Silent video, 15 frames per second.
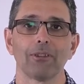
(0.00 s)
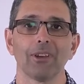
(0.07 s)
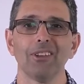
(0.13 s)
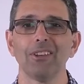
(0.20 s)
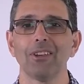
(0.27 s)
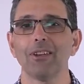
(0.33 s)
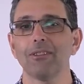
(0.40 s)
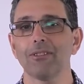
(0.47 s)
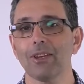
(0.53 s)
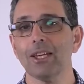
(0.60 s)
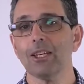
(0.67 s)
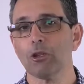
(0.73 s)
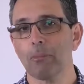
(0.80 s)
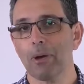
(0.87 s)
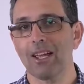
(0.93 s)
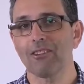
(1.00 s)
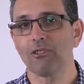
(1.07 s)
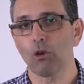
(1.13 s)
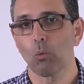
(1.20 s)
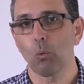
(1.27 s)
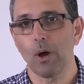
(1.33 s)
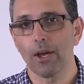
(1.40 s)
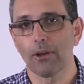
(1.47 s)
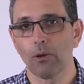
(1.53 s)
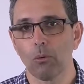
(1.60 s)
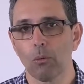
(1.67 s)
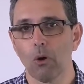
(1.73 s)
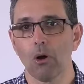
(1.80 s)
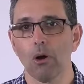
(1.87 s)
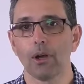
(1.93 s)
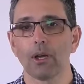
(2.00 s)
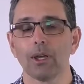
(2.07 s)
And you can see it depends on where you work.